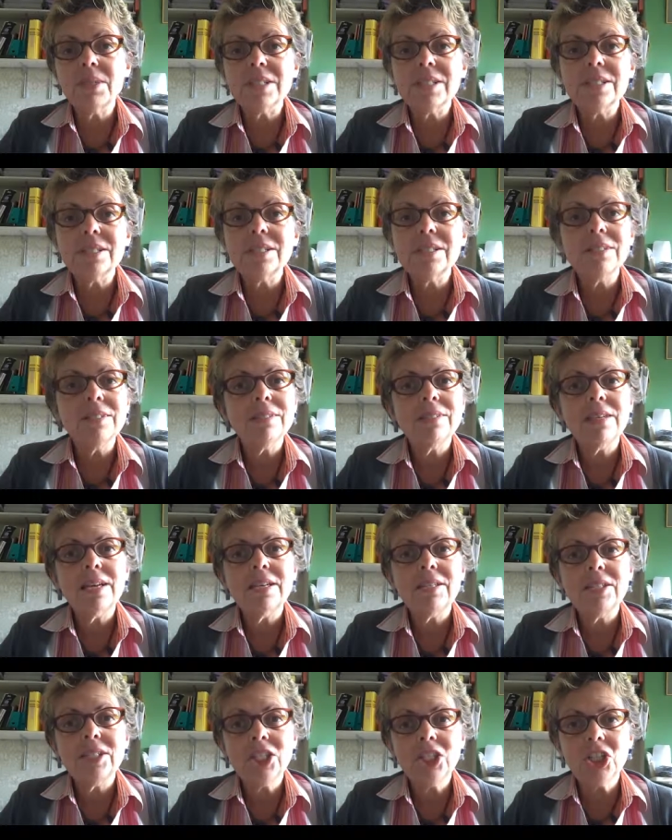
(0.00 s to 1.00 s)
business,
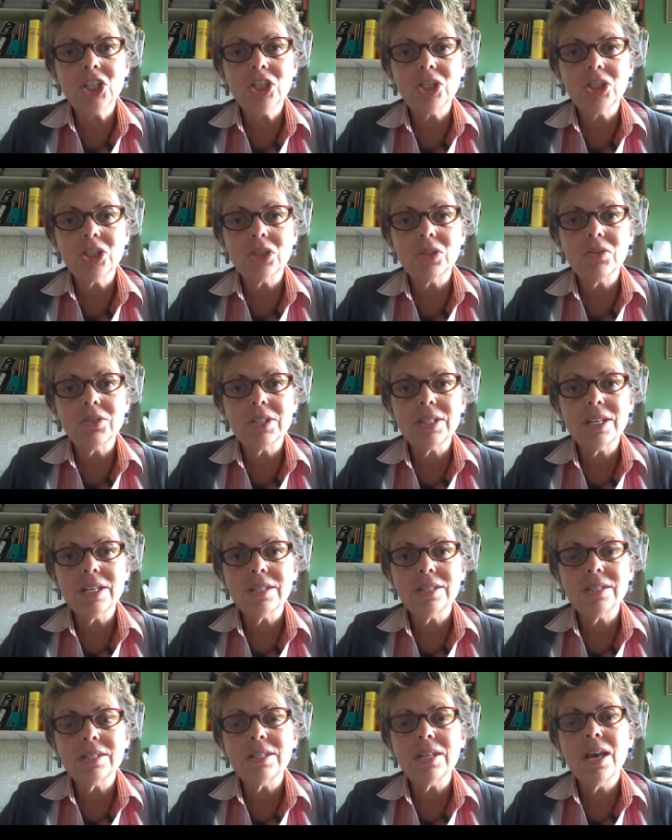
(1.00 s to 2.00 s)
STG
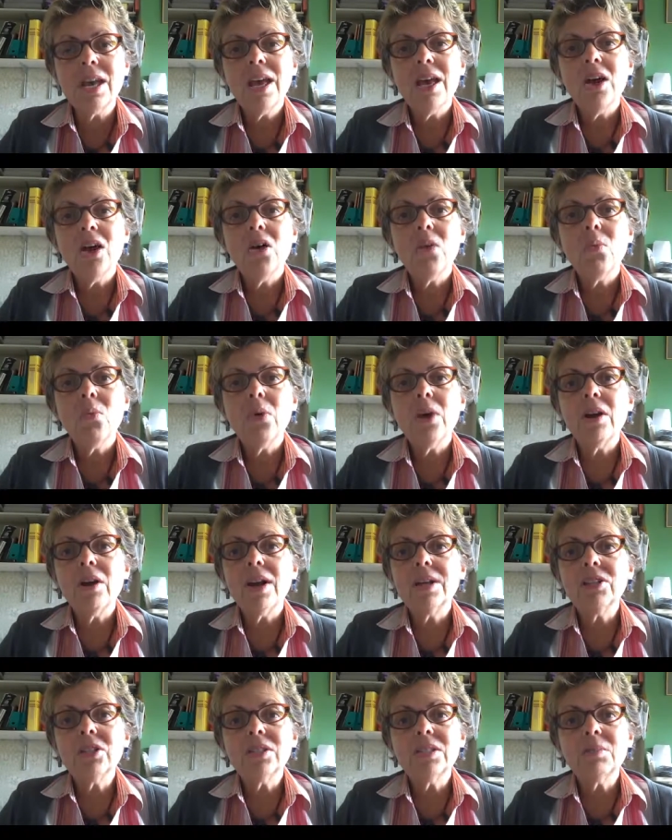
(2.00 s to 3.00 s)
Associates, where
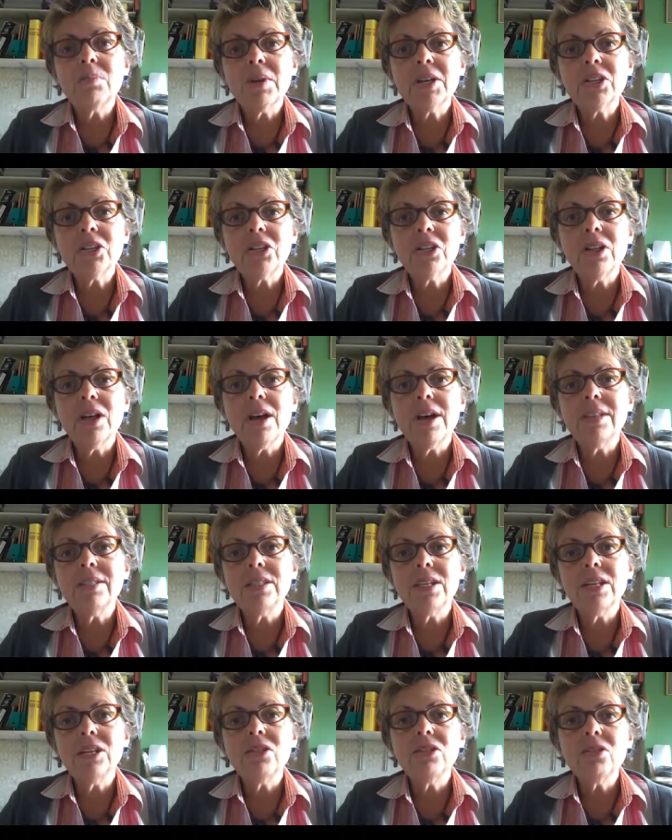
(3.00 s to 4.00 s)
I just
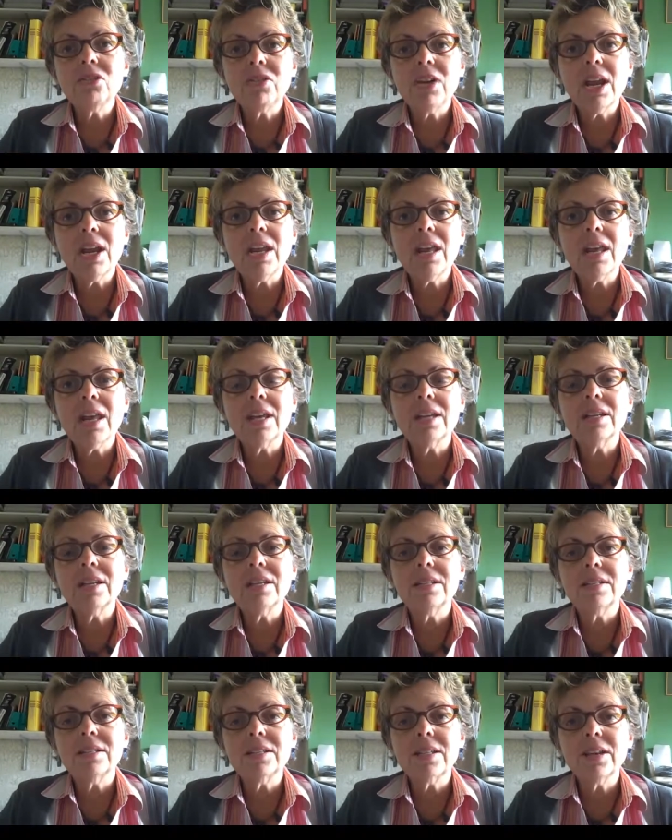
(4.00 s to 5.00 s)
specialize in training and
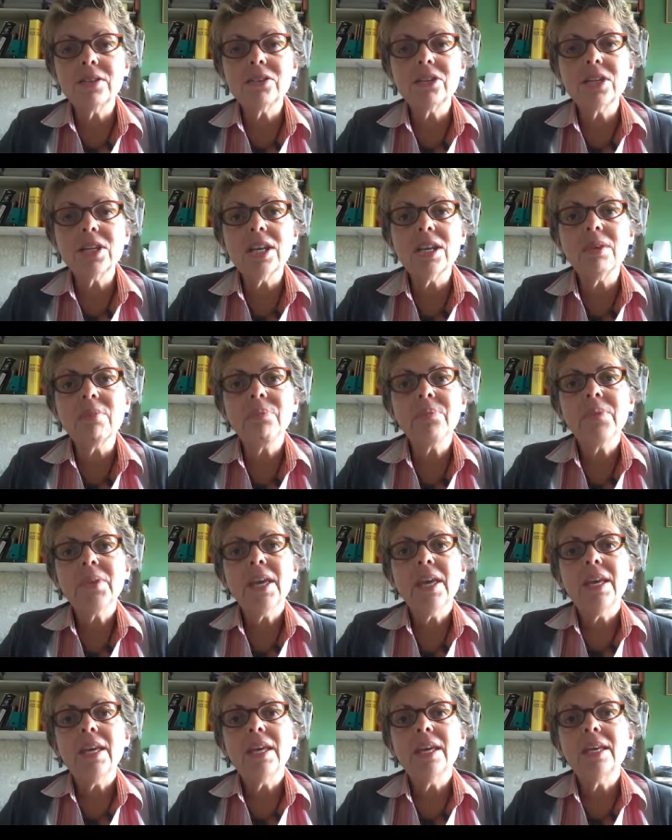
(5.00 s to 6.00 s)
consulting
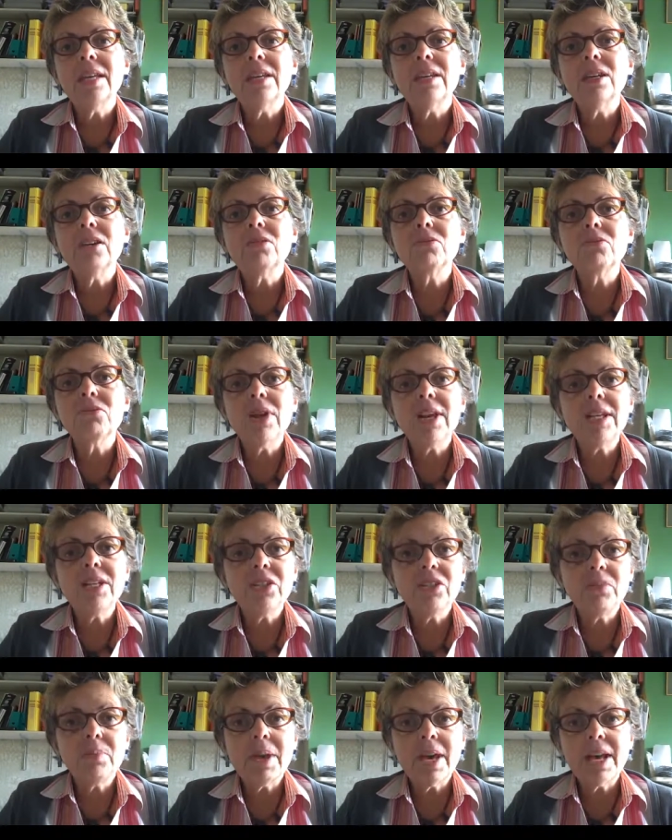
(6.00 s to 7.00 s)
in a
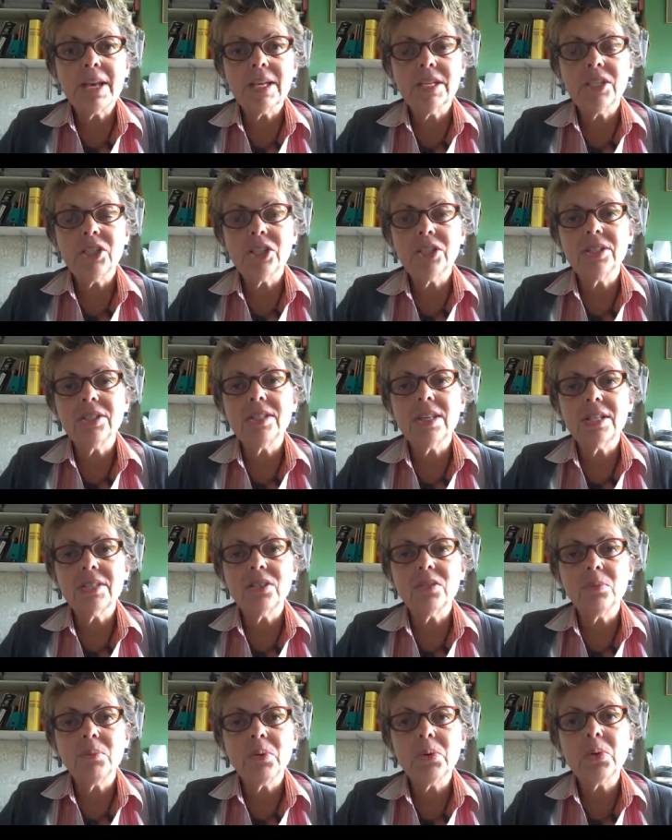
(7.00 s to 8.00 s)
range of packages that
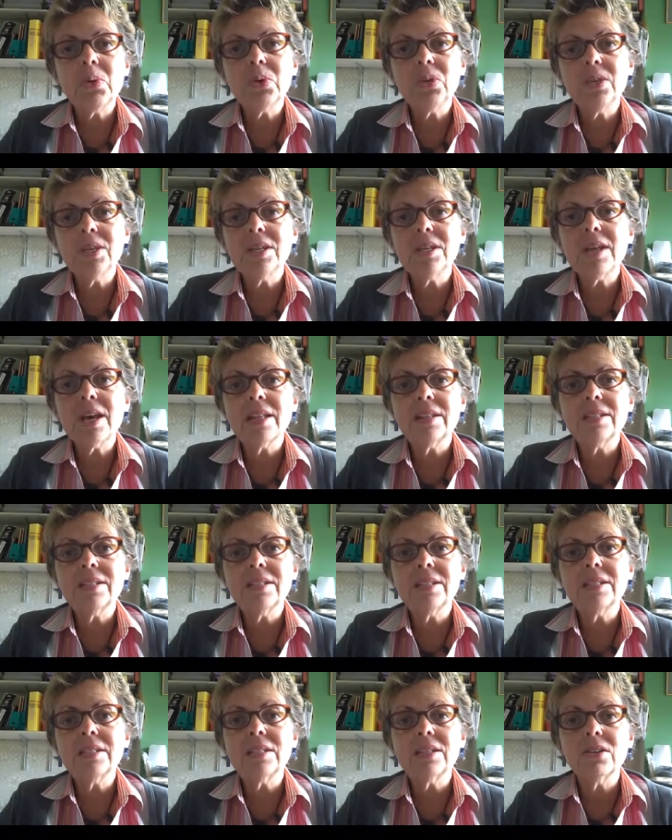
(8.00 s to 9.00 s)
support the
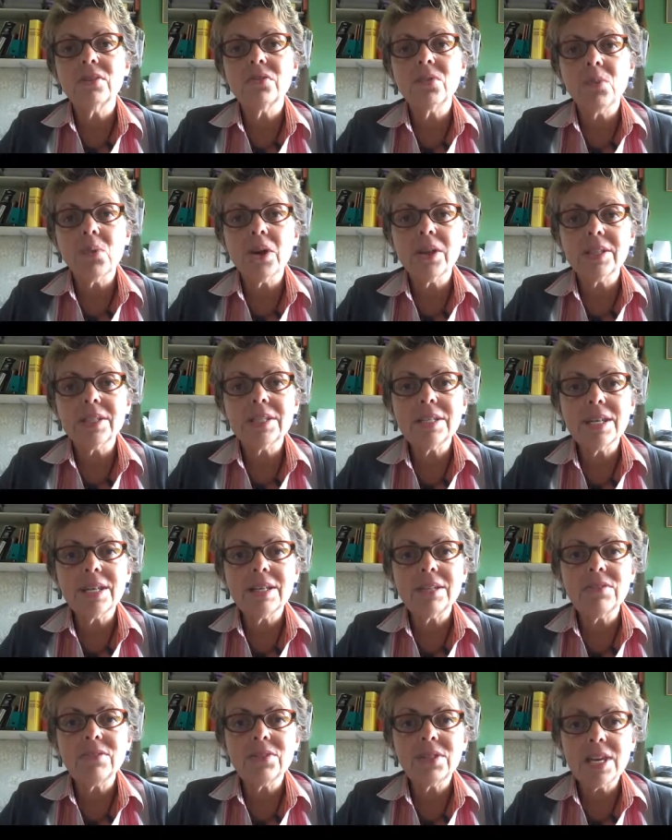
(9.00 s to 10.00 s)
analysis of
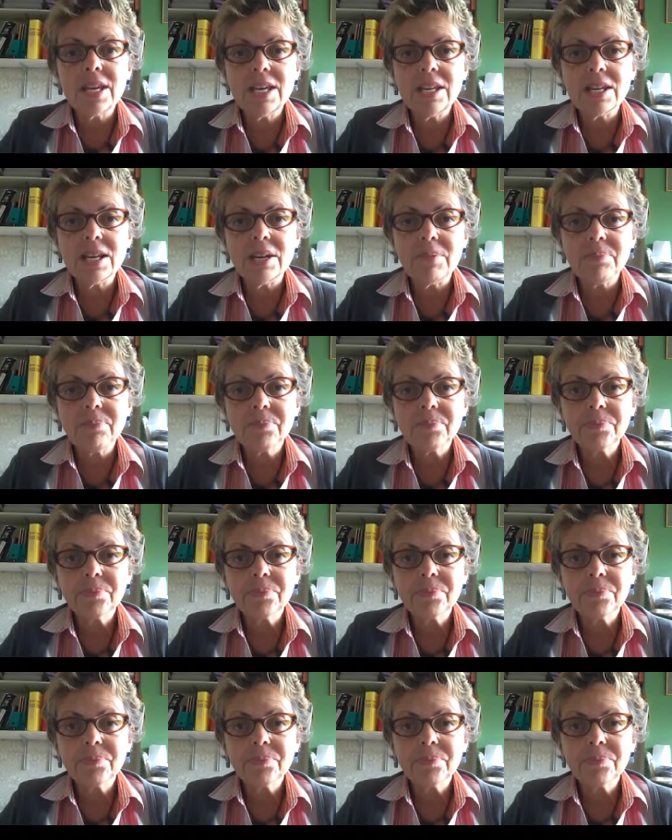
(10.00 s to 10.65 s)
qualitative data.